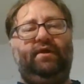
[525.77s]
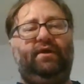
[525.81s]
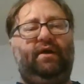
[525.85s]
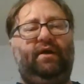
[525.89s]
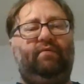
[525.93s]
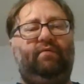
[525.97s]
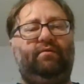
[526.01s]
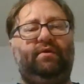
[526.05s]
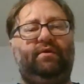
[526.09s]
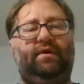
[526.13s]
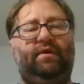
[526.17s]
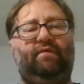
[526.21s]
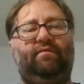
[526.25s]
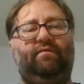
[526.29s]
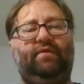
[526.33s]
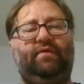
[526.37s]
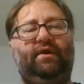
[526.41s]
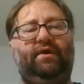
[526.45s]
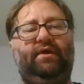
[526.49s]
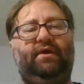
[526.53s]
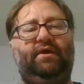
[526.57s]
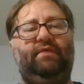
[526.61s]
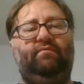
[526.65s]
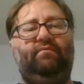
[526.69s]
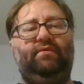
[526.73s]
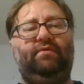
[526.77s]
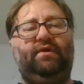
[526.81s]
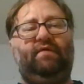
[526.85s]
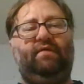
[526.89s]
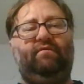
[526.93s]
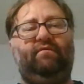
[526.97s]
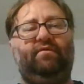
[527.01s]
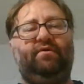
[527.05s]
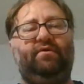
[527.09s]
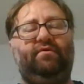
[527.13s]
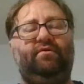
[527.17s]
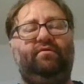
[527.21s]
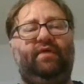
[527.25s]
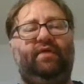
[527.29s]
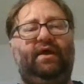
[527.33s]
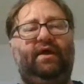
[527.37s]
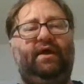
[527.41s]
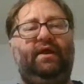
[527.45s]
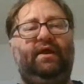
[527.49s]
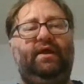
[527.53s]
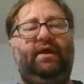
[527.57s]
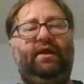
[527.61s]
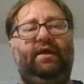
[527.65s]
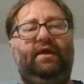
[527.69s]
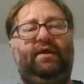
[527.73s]
That kid would never do
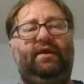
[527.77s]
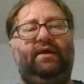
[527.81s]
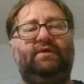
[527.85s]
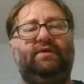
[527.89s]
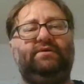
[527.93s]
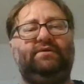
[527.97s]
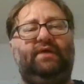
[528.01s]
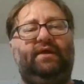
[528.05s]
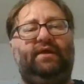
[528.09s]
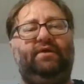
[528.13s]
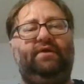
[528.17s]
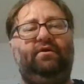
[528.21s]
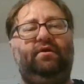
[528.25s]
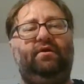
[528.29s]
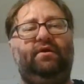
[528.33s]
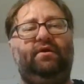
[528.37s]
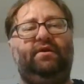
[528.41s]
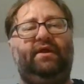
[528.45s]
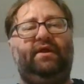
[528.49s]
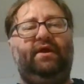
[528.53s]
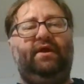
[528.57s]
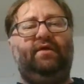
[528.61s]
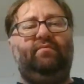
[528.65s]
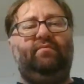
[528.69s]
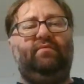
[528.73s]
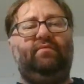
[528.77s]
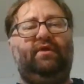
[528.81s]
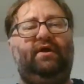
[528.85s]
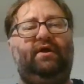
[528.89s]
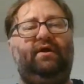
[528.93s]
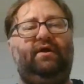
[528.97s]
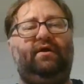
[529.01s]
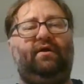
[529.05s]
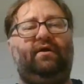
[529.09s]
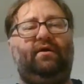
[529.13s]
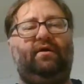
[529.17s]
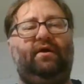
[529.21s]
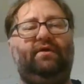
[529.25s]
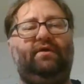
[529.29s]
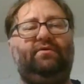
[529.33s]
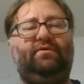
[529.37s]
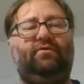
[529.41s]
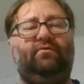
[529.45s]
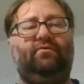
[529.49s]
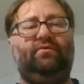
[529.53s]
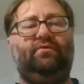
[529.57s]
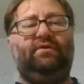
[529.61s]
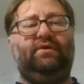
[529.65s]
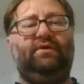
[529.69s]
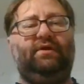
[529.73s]
that." And I was like, "You're a." I
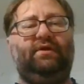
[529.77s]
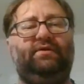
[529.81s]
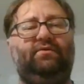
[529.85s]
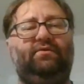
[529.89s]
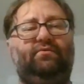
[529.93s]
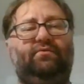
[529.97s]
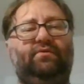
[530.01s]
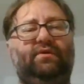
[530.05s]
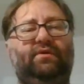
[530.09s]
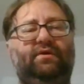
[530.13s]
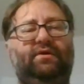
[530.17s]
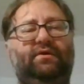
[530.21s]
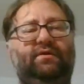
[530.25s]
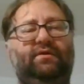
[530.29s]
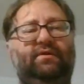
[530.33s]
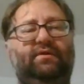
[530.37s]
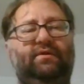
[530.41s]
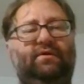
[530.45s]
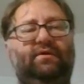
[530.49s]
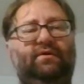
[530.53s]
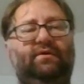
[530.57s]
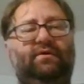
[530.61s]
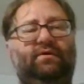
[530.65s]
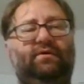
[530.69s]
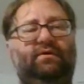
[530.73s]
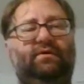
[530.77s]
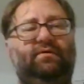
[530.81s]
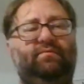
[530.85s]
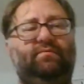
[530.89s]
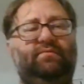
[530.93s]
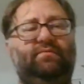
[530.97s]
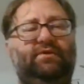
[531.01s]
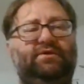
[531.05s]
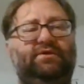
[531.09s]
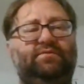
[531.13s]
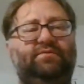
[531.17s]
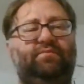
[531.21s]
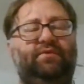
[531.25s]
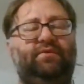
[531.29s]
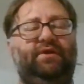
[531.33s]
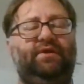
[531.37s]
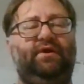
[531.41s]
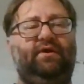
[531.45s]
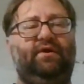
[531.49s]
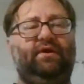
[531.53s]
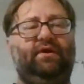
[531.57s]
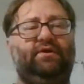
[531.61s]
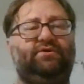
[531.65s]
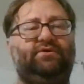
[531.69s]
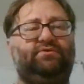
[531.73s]
told the
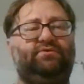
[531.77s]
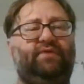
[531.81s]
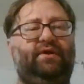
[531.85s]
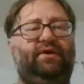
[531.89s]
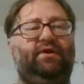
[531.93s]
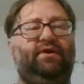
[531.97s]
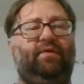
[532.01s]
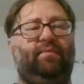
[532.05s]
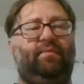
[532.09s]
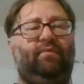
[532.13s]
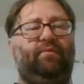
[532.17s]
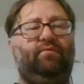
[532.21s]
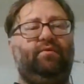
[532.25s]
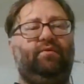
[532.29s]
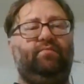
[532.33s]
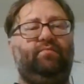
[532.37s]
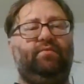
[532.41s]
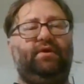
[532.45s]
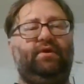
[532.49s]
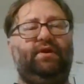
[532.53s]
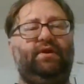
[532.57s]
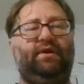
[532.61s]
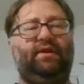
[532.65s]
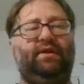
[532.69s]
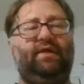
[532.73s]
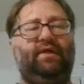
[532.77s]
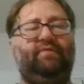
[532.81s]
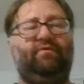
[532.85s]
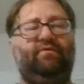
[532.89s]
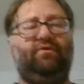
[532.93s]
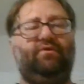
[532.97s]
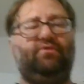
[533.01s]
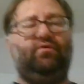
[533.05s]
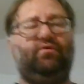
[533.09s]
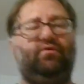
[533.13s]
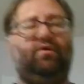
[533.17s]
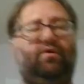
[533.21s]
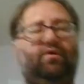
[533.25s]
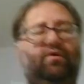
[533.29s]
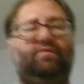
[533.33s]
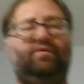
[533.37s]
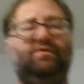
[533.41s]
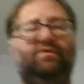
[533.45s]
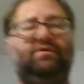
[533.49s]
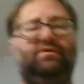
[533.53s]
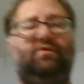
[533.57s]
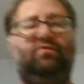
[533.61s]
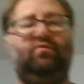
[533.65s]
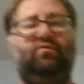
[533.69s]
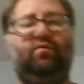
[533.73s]
disciplinarian straight up I wouldn't, but 11 or 12
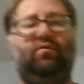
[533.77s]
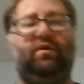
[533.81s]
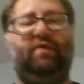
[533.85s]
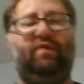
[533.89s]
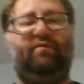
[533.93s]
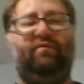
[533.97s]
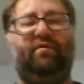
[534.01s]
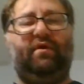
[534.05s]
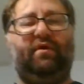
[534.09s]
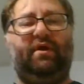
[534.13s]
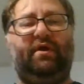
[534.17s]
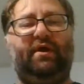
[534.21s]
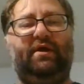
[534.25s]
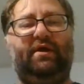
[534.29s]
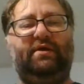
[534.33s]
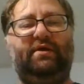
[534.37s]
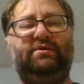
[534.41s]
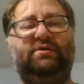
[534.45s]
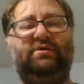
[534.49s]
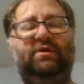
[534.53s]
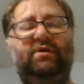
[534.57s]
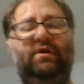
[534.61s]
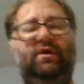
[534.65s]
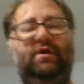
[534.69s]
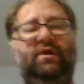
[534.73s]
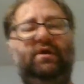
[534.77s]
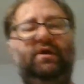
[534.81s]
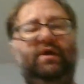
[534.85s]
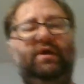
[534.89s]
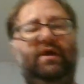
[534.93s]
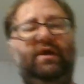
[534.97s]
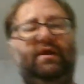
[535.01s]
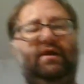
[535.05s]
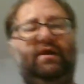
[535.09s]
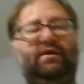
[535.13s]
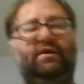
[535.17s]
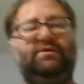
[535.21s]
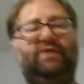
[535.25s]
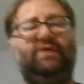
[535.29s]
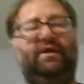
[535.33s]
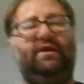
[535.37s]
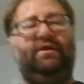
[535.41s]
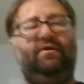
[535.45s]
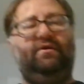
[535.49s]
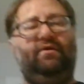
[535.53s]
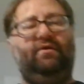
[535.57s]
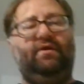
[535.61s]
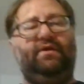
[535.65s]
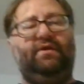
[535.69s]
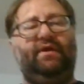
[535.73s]
years old, whatever the case. And I was like,
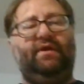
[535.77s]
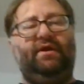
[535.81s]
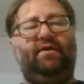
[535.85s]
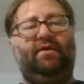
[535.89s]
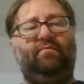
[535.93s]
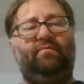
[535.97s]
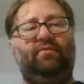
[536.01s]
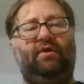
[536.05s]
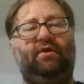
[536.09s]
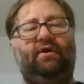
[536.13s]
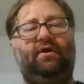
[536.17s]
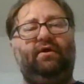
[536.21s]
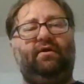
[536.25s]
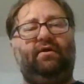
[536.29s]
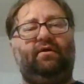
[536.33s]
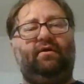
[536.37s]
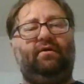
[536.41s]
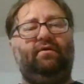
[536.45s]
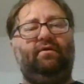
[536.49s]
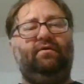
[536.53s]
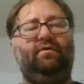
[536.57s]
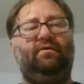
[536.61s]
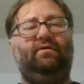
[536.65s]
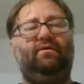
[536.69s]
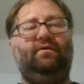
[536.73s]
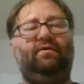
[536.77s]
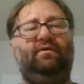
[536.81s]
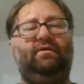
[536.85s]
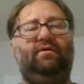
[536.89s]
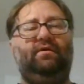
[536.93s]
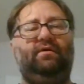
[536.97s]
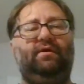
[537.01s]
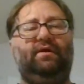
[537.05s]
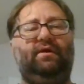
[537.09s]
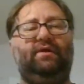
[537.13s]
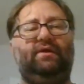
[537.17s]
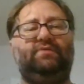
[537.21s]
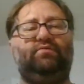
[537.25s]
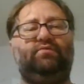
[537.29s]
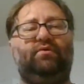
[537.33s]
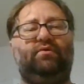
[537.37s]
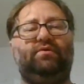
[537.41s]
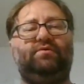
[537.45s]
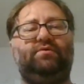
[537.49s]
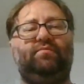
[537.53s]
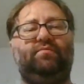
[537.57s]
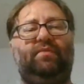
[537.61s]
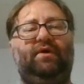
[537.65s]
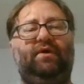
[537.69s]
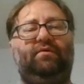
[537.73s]
"You're a damn liar." It
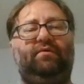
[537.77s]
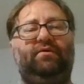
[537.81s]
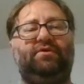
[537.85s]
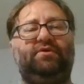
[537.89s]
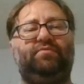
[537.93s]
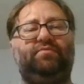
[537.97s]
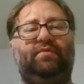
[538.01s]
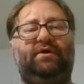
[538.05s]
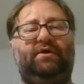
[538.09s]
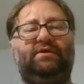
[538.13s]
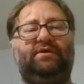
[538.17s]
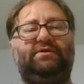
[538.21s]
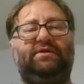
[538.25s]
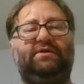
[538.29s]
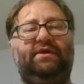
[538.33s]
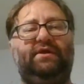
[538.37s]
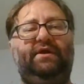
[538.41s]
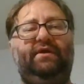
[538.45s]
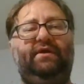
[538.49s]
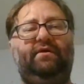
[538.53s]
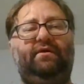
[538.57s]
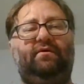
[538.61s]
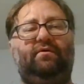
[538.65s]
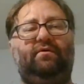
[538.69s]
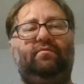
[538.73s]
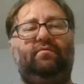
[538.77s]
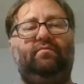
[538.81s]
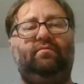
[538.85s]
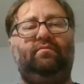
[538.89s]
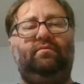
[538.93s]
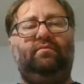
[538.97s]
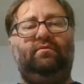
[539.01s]
was my response to him.